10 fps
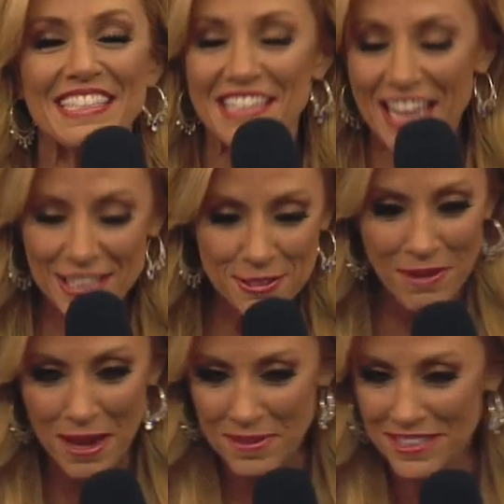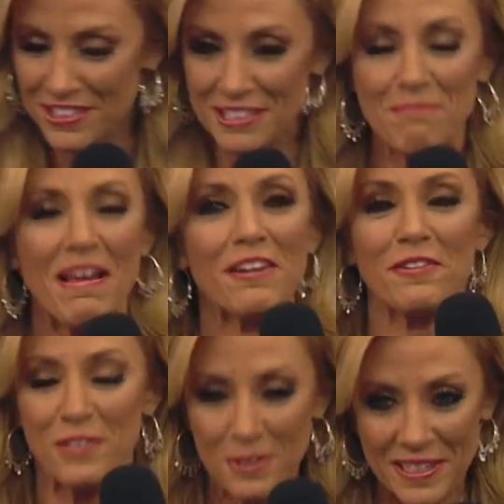I said, Yes, Mama. It's just a matter
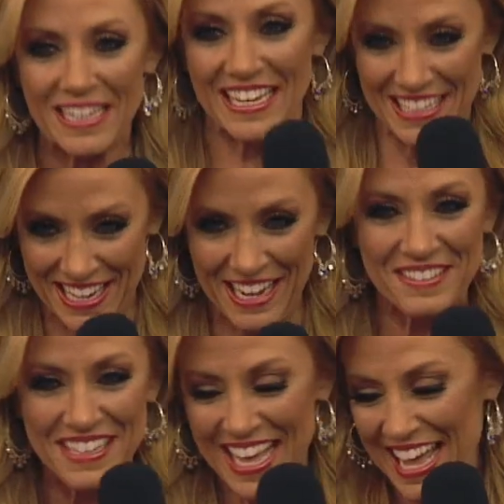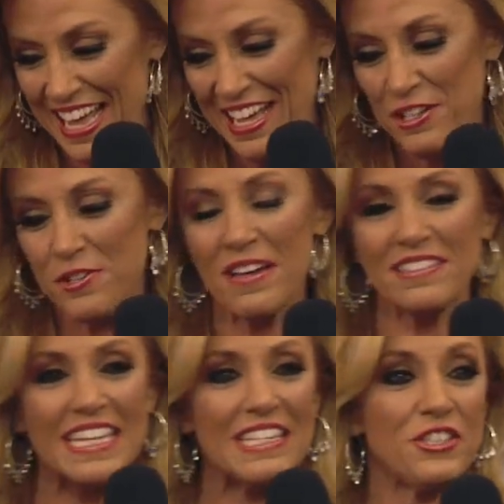of doing it, you know? So
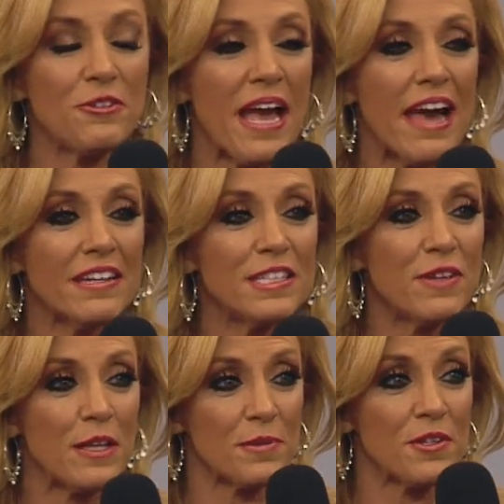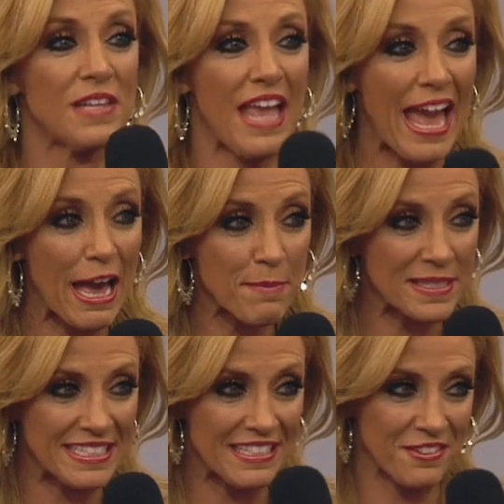I'll teach you how to develop good
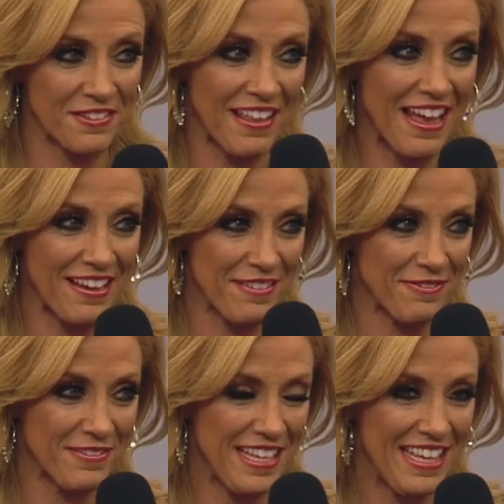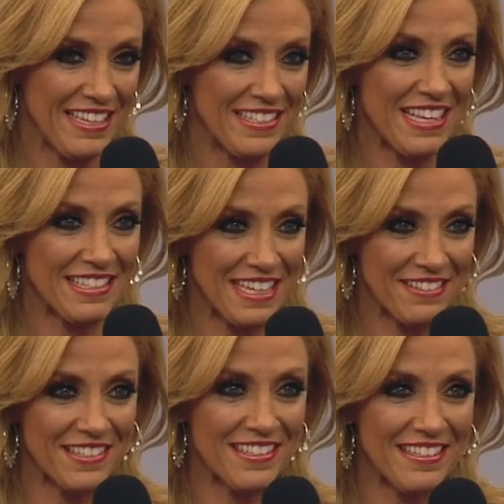habits in your life. Does that
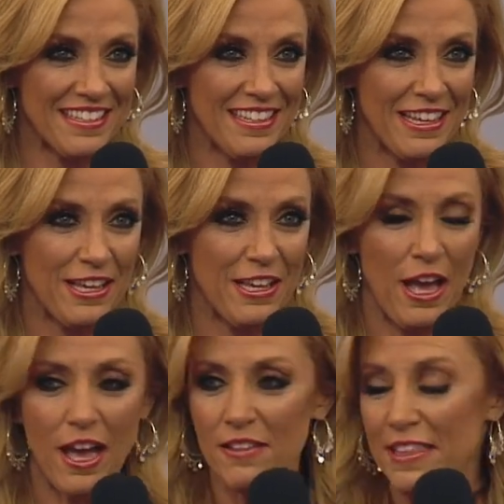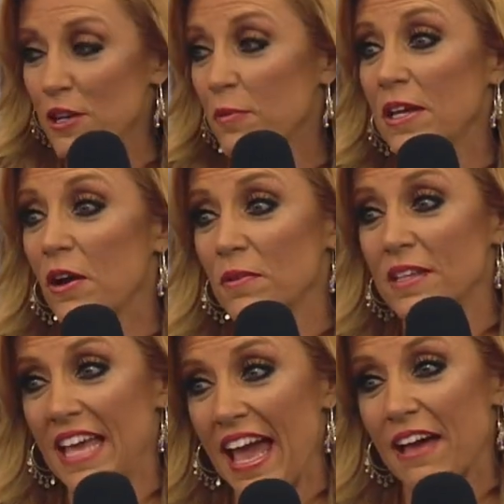sound good? I think we
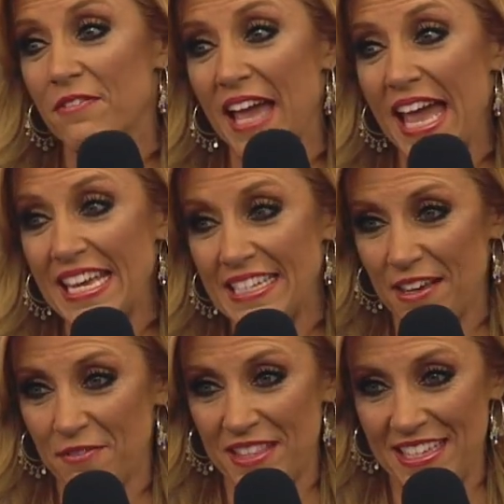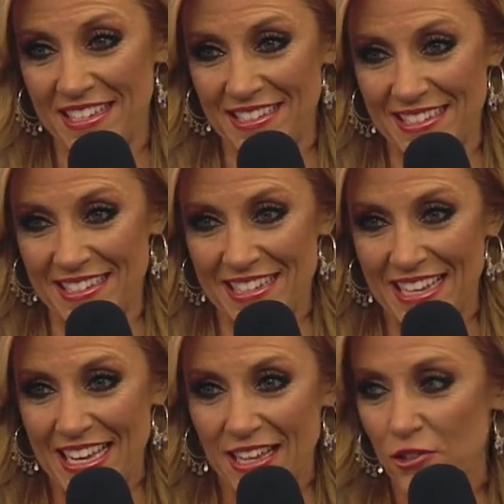only have eight of these.
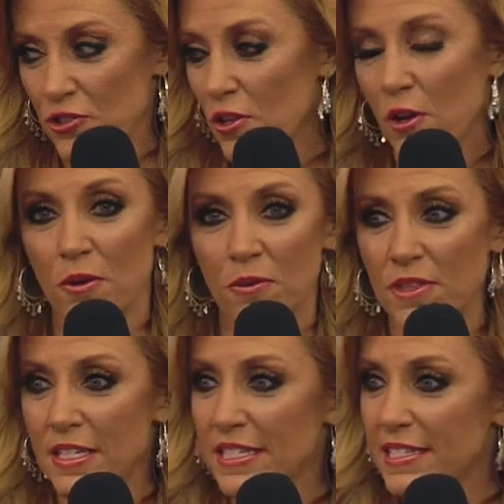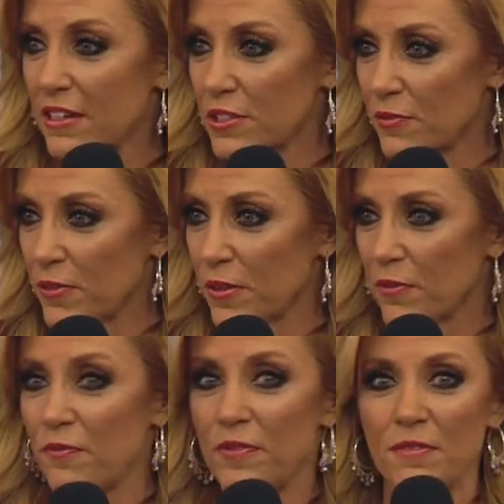So this sells for
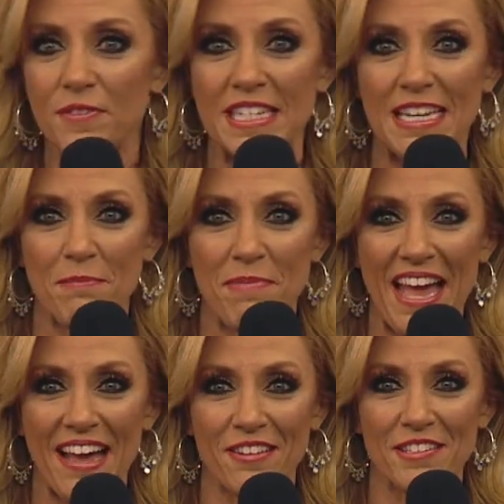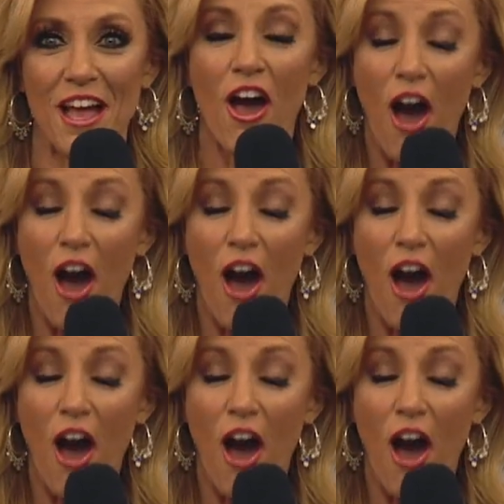15 pounds.